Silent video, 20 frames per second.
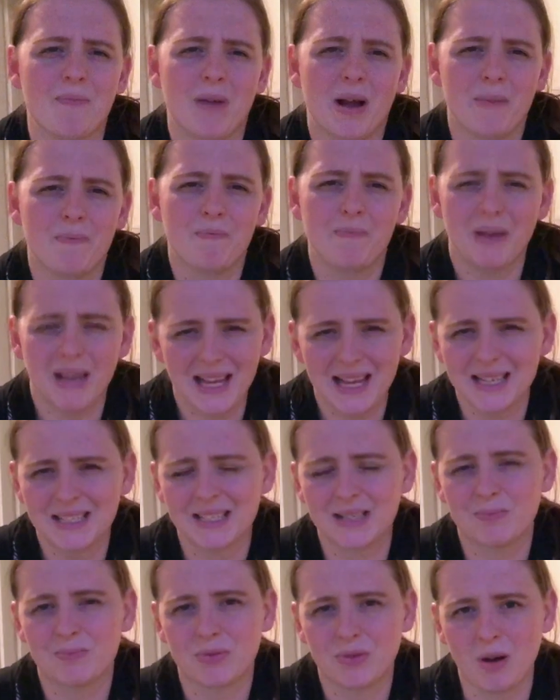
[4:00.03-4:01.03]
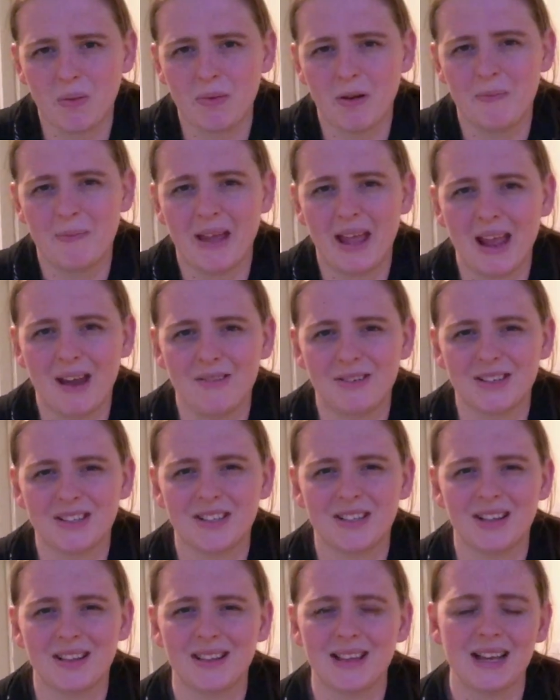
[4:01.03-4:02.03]
My biggest problem here is
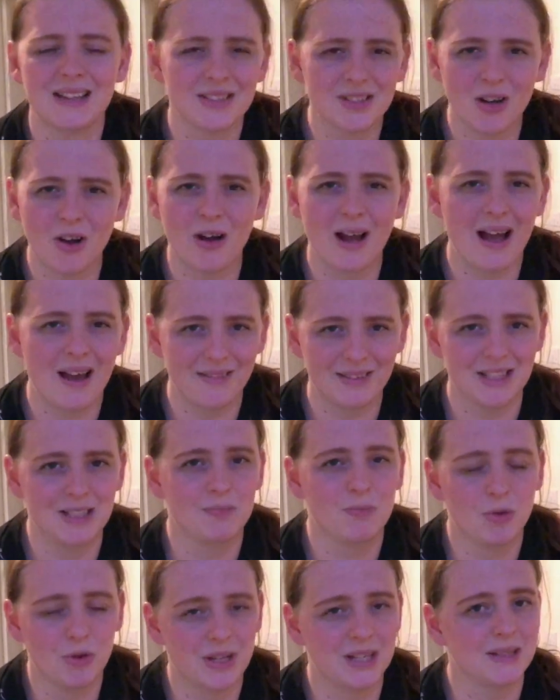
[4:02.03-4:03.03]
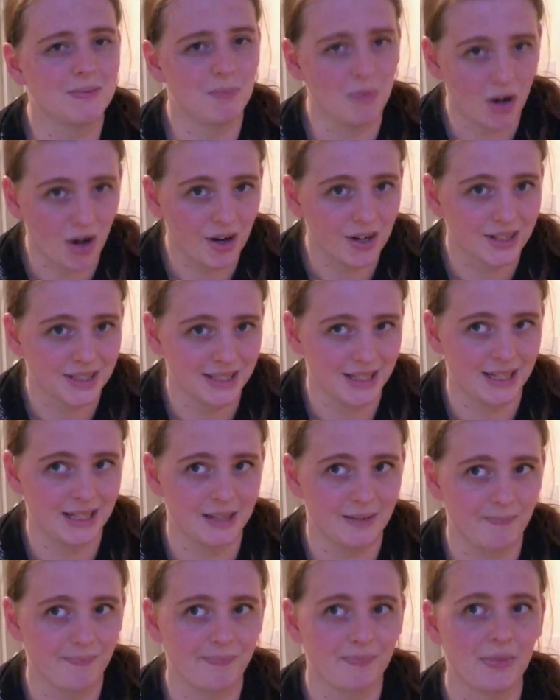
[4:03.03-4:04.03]
that that's not how this book is
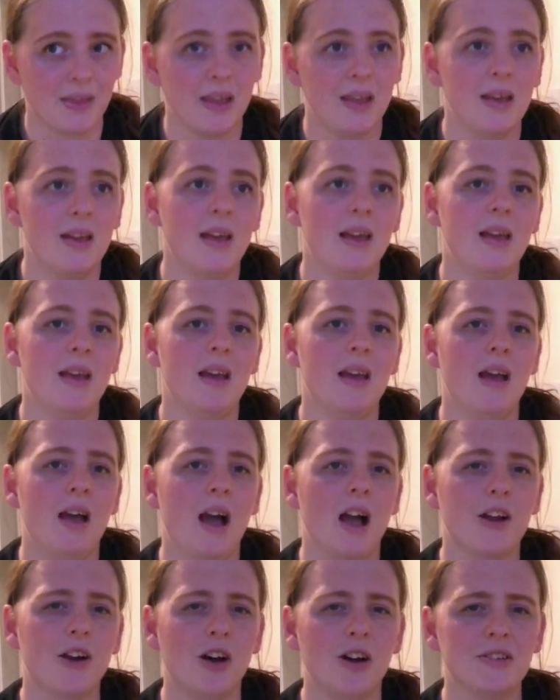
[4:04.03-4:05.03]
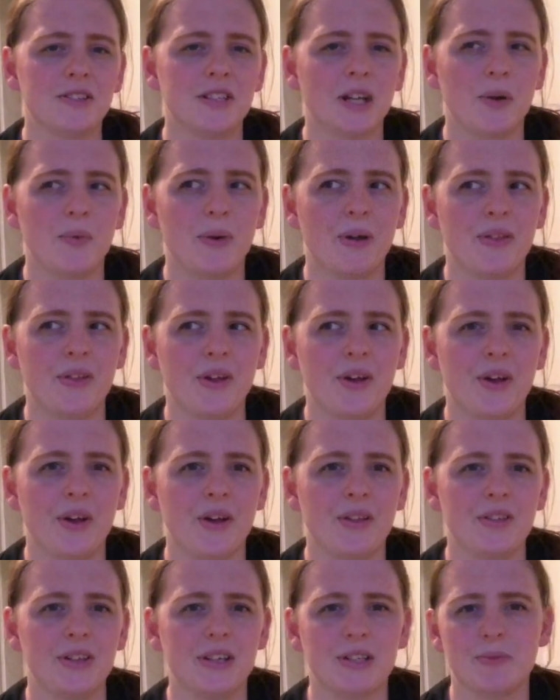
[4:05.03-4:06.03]
marketed. I can't tell
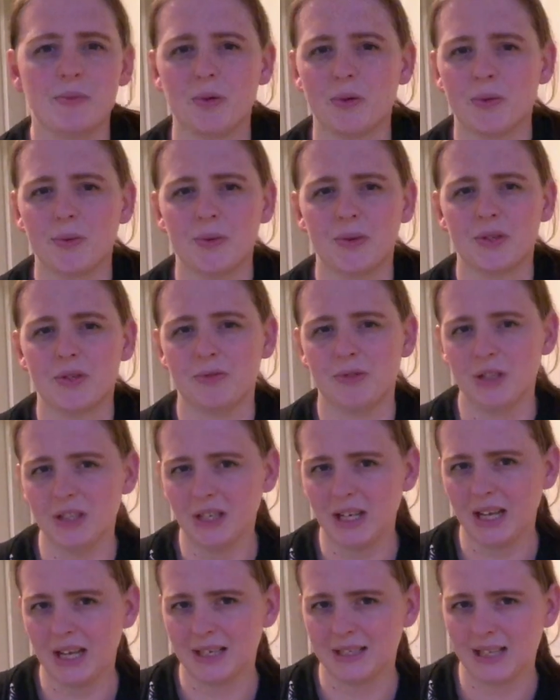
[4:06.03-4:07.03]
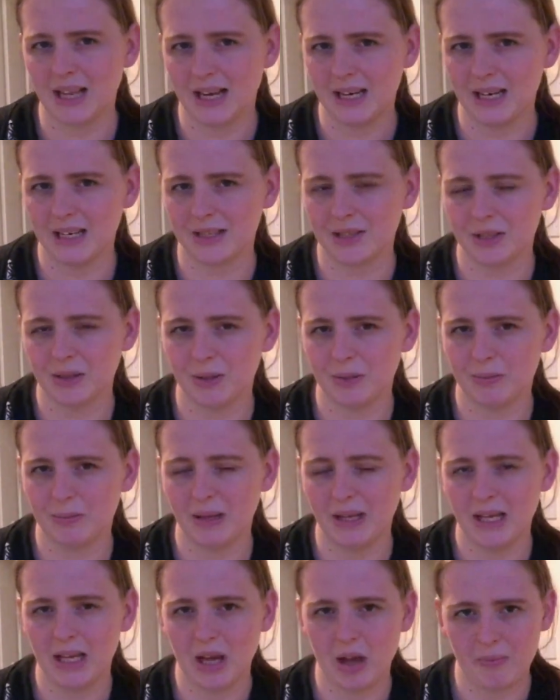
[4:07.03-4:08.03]
whether this book was originally intended to
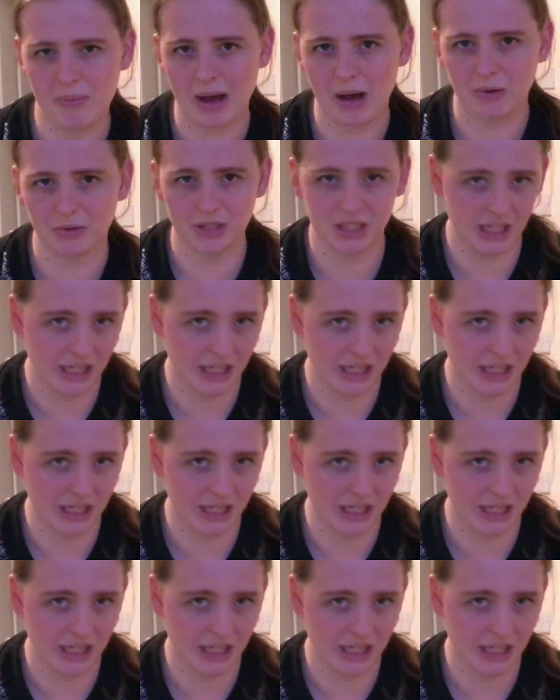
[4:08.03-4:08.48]
be about